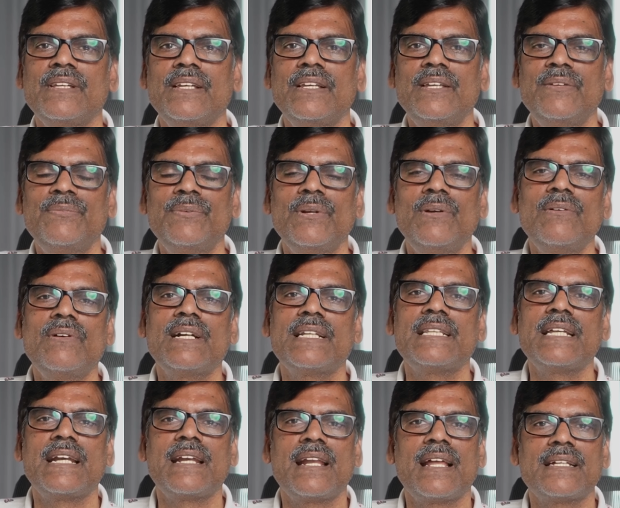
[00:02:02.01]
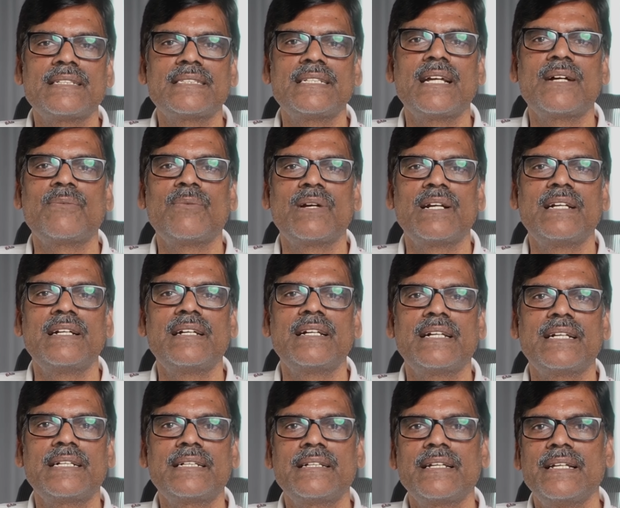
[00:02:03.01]
If you look at the Nasdaq
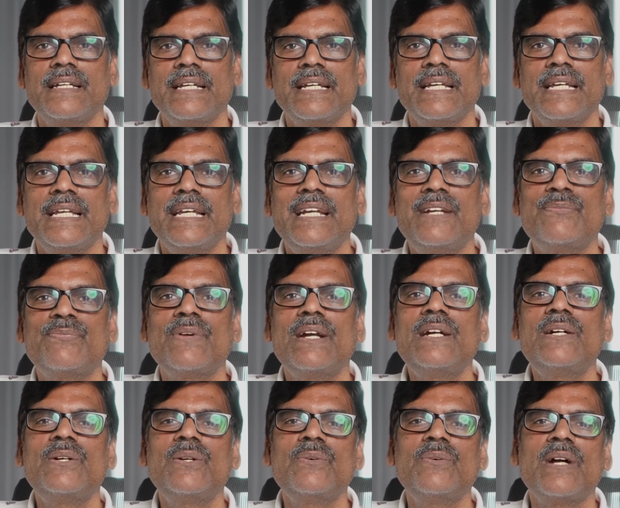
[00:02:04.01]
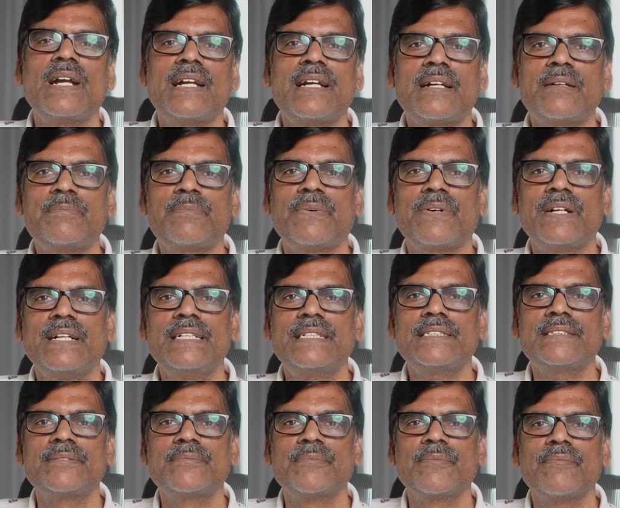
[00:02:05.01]
100, it fell 200
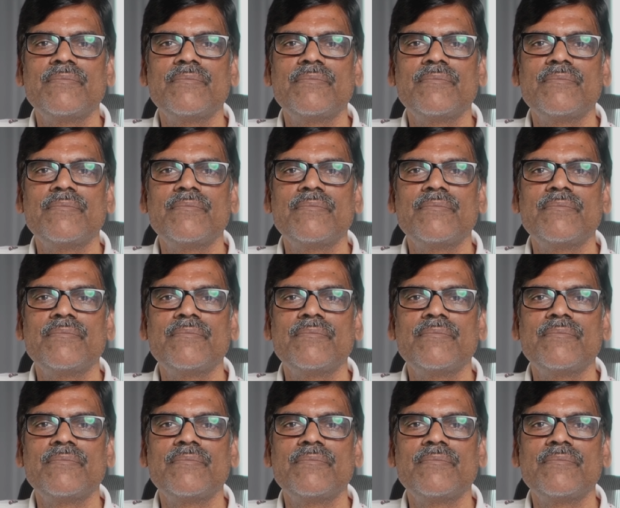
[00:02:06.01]
points.